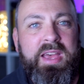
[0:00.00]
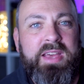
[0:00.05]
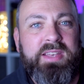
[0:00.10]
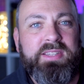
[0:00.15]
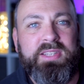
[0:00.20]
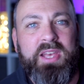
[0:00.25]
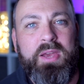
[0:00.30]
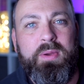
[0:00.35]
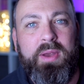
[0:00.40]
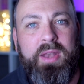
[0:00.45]

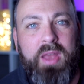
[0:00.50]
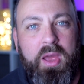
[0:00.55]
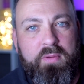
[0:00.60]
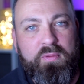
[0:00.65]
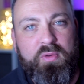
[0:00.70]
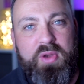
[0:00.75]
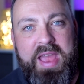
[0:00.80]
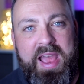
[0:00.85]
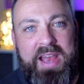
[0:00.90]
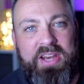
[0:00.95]
so an
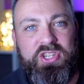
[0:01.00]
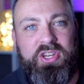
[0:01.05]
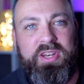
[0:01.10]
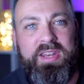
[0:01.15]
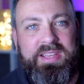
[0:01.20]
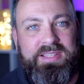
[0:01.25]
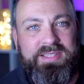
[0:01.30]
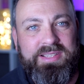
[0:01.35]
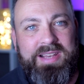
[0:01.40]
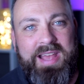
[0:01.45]
overreaction
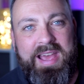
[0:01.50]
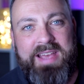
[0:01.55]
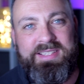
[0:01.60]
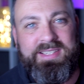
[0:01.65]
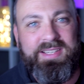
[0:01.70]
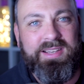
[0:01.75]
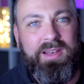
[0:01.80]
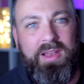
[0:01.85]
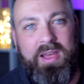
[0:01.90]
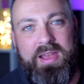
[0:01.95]
is
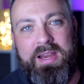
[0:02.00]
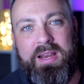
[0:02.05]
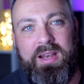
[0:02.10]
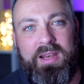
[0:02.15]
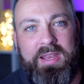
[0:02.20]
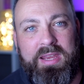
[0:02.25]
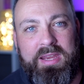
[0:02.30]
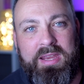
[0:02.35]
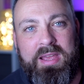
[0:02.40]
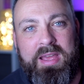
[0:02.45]
less
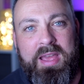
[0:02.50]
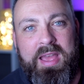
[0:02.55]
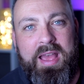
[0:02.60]
likely.